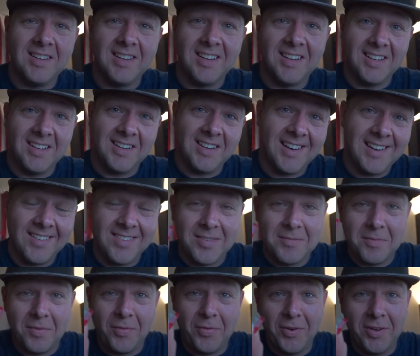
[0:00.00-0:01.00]
Uh, I uh, got
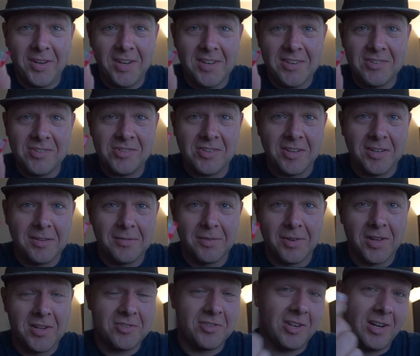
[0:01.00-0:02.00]
some footage of
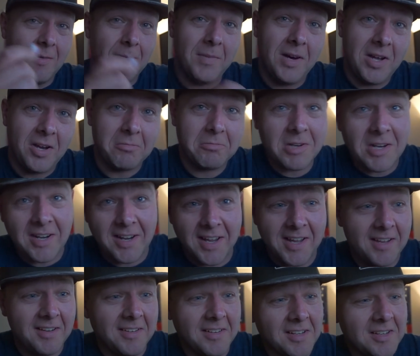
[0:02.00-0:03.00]
launching a model
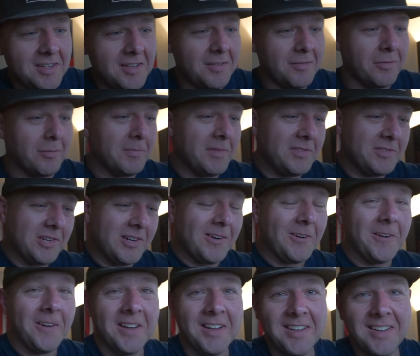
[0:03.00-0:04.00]
rocket from the
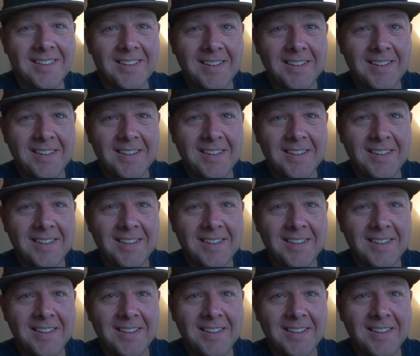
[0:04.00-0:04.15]
drone.